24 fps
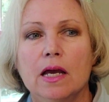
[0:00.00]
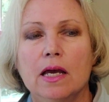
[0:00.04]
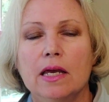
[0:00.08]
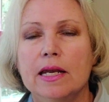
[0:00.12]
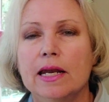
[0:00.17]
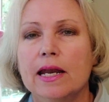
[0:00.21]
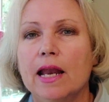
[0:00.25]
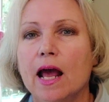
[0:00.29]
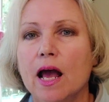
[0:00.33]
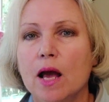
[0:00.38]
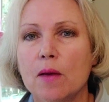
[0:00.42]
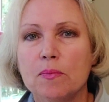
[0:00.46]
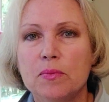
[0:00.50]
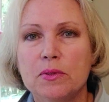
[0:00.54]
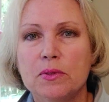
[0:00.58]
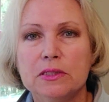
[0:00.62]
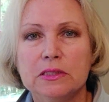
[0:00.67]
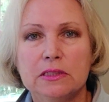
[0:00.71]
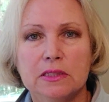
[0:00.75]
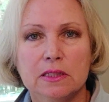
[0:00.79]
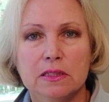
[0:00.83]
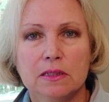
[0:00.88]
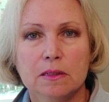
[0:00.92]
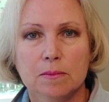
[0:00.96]
And it
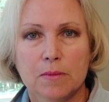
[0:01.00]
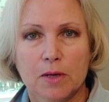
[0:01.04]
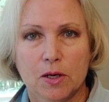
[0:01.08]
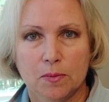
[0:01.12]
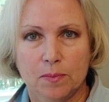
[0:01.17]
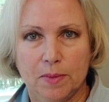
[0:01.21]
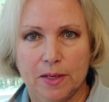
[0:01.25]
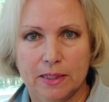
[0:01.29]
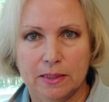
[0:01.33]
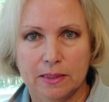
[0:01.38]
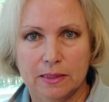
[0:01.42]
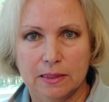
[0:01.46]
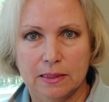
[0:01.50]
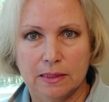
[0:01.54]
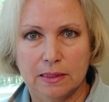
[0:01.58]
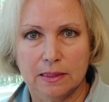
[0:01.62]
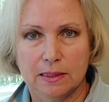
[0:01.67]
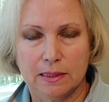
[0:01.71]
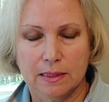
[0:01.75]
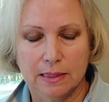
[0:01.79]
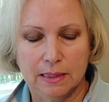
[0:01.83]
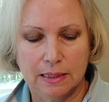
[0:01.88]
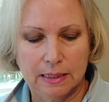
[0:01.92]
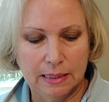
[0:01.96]
happens in the moment.
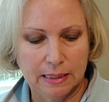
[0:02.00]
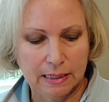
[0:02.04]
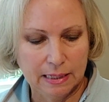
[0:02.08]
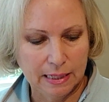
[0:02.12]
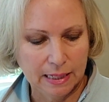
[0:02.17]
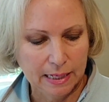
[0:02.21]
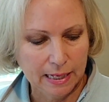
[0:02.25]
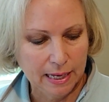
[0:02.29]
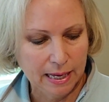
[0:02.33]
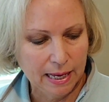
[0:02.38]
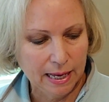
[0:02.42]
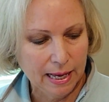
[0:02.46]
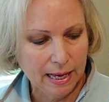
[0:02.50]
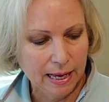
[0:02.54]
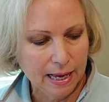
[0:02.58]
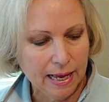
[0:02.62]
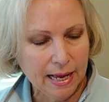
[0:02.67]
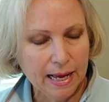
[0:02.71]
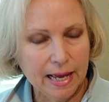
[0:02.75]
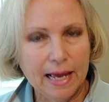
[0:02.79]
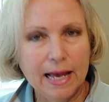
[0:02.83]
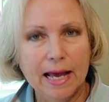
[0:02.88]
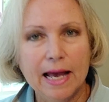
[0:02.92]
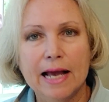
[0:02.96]

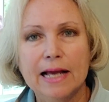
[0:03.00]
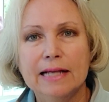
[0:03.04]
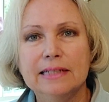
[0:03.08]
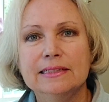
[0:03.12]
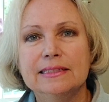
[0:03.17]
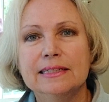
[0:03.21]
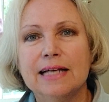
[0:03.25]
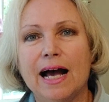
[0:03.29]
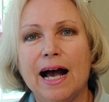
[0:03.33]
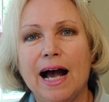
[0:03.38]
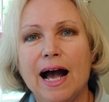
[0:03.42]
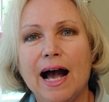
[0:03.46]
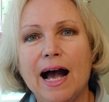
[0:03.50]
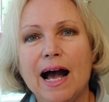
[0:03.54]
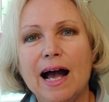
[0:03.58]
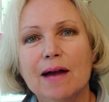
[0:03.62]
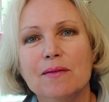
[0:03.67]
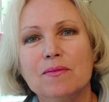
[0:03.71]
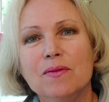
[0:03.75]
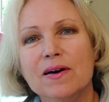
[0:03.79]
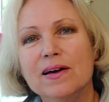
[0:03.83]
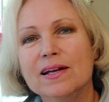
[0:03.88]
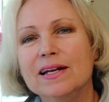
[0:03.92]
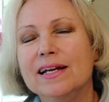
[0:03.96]
And
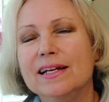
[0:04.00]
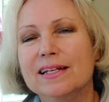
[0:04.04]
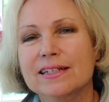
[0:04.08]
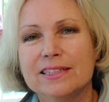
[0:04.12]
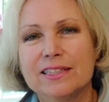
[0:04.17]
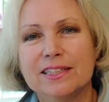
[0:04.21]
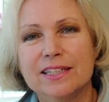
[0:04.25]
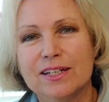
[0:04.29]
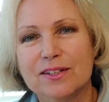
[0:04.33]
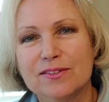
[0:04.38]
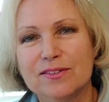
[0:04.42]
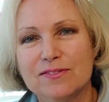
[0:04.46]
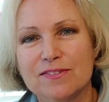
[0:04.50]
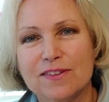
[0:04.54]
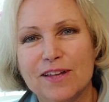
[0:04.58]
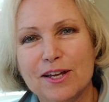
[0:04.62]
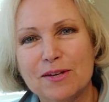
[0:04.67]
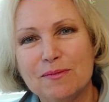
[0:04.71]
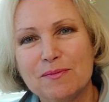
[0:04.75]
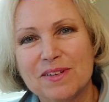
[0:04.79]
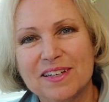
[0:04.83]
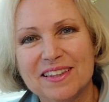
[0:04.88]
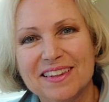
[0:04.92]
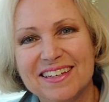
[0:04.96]
I wanted to share
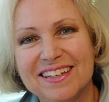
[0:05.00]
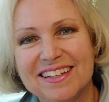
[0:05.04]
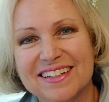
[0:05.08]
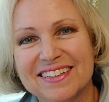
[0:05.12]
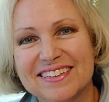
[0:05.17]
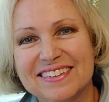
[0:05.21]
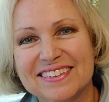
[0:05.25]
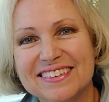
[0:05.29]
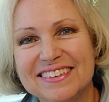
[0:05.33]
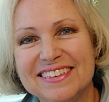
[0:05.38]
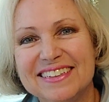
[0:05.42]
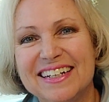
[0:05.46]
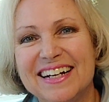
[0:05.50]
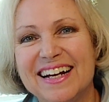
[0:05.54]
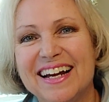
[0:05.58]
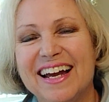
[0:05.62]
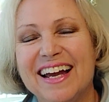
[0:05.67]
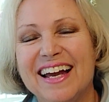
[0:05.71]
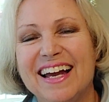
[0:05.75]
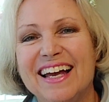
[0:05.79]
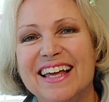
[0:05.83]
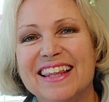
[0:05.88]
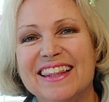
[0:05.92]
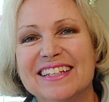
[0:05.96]
flame with you
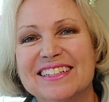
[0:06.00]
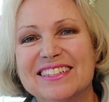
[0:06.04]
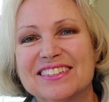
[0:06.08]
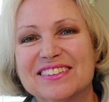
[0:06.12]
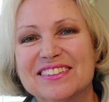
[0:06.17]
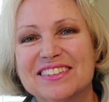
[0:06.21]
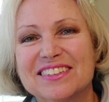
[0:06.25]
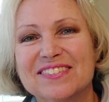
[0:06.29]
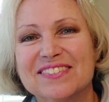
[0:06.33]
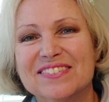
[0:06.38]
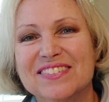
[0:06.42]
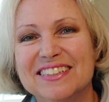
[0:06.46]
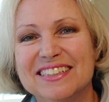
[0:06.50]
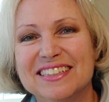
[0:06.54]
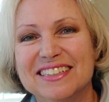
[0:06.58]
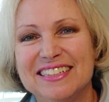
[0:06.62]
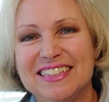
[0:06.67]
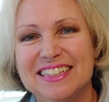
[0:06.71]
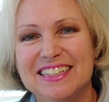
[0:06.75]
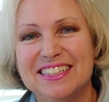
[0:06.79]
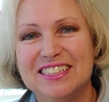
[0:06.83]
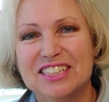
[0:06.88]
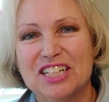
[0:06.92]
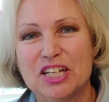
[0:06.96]
this Christmas
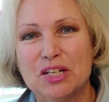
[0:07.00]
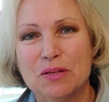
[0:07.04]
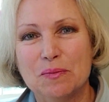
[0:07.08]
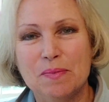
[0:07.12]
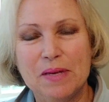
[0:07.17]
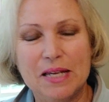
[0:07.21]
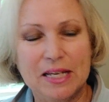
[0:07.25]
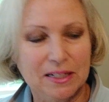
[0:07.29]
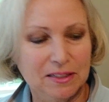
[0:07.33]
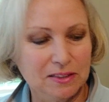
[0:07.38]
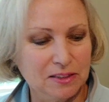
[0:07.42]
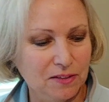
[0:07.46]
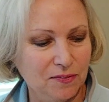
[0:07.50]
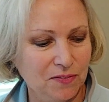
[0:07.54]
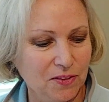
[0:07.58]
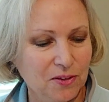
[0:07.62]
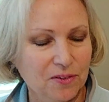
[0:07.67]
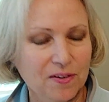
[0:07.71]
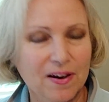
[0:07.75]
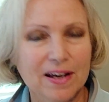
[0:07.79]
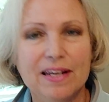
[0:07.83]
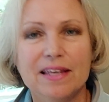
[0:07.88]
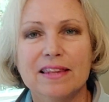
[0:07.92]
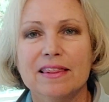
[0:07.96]
season because if
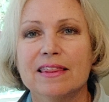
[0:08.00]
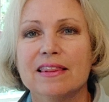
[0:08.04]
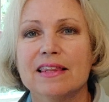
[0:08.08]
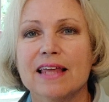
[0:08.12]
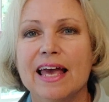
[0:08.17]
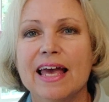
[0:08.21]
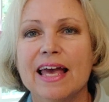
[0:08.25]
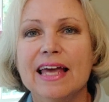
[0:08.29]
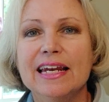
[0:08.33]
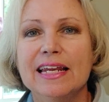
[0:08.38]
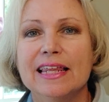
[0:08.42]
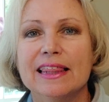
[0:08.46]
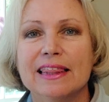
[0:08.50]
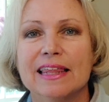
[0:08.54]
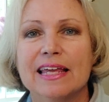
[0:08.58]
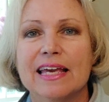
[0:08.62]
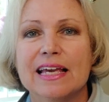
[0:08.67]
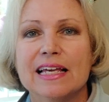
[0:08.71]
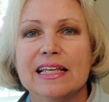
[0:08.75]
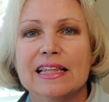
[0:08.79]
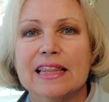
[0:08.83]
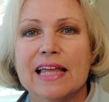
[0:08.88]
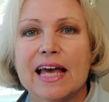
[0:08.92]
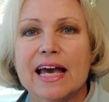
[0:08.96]
there any
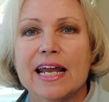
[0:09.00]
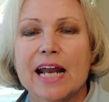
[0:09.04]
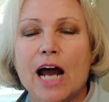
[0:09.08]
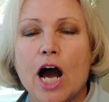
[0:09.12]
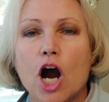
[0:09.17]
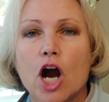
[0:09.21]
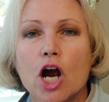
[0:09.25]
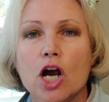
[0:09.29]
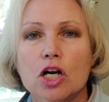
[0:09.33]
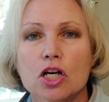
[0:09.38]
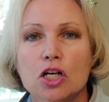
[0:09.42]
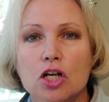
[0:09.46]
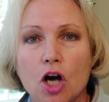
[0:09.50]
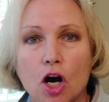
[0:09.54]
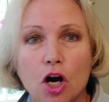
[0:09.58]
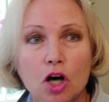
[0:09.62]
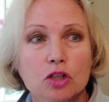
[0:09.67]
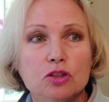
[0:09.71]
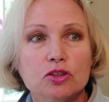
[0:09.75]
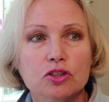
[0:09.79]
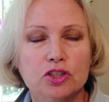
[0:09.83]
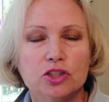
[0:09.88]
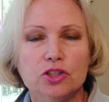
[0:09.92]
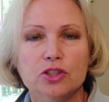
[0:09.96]
anything that our
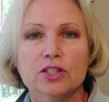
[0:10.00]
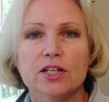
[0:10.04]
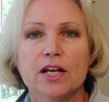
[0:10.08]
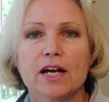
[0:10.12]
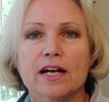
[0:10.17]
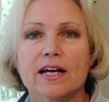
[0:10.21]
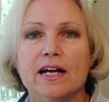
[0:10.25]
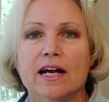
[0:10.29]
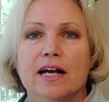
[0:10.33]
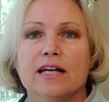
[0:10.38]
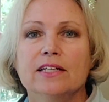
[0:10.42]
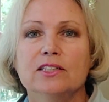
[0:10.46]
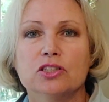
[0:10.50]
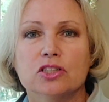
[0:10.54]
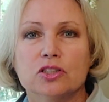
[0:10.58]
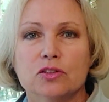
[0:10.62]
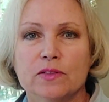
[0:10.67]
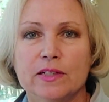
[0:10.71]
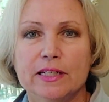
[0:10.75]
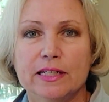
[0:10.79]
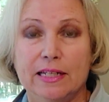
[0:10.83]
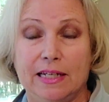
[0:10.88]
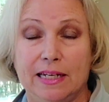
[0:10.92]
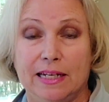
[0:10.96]
culture and our
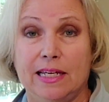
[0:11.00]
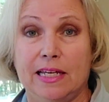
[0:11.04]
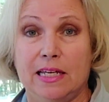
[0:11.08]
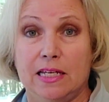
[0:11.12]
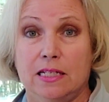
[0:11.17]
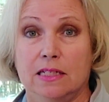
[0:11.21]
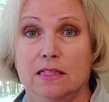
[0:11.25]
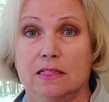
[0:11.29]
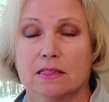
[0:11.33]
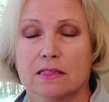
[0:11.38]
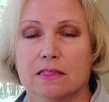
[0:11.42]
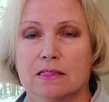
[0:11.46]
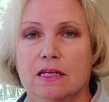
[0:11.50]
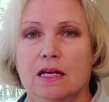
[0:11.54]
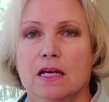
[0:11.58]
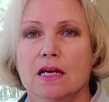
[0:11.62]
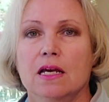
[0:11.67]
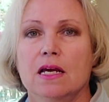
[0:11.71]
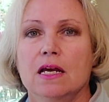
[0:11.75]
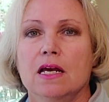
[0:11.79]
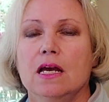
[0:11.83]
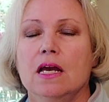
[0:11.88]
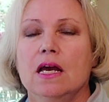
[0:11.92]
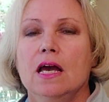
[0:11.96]
country needs,
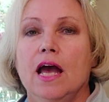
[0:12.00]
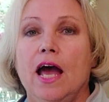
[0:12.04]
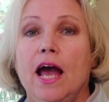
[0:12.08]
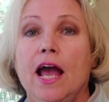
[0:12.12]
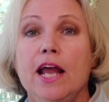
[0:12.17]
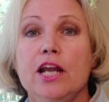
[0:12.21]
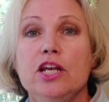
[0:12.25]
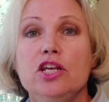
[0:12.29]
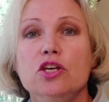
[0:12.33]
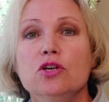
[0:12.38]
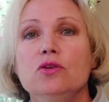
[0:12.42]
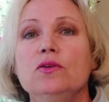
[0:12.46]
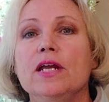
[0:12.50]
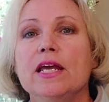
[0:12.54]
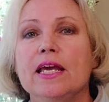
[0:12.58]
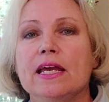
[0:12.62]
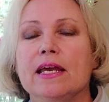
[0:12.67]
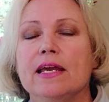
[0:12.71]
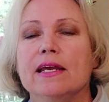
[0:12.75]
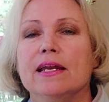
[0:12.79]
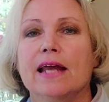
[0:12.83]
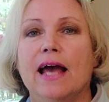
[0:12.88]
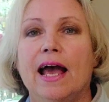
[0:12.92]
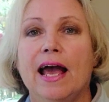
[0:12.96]
and you
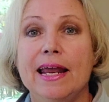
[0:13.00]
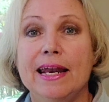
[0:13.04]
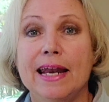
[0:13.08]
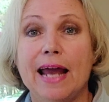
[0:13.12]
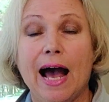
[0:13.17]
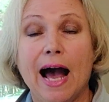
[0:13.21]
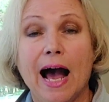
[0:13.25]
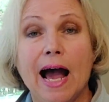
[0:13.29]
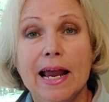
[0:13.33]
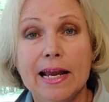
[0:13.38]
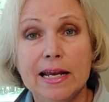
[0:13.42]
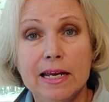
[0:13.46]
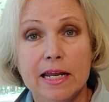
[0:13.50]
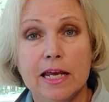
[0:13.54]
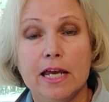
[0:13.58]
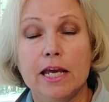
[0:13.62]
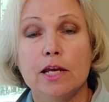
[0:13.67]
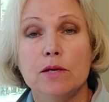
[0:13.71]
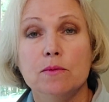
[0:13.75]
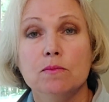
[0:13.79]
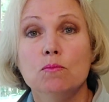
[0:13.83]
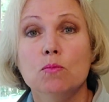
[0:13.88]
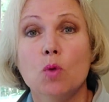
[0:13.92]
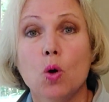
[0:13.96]
need, and I
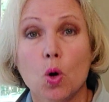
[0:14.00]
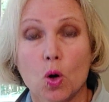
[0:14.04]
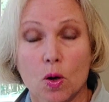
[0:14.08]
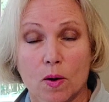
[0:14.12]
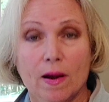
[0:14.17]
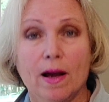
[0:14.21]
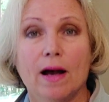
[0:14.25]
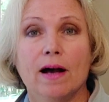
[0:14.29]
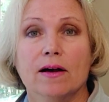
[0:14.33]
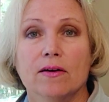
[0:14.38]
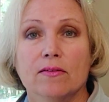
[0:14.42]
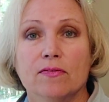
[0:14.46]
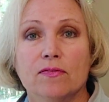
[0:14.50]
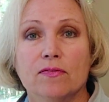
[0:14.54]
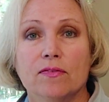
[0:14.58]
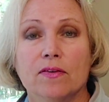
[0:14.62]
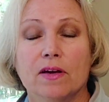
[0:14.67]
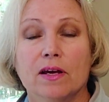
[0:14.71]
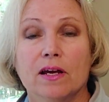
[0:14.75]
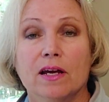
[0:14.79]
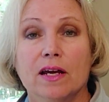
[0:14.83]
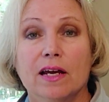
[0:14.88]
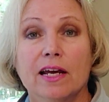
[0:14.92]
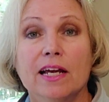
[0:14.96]
need more of,
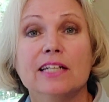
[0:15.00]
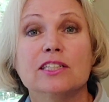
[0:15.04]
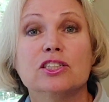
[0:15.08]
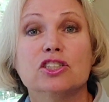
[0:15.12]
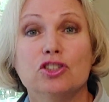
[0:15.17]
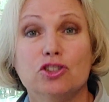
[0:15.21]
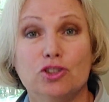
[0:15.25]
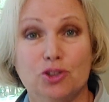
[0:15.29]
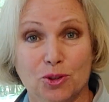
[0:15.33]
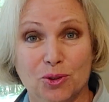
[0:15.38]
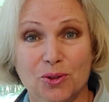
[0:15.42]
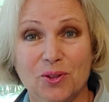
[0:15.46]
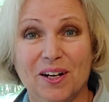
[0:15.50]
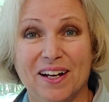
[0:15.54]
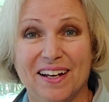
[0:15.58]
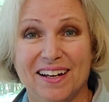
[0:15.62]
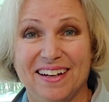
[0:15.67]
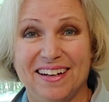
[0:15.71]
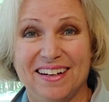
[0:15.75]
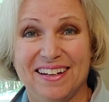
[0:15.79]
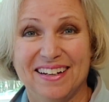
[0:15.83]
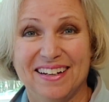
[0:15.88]
it's joy.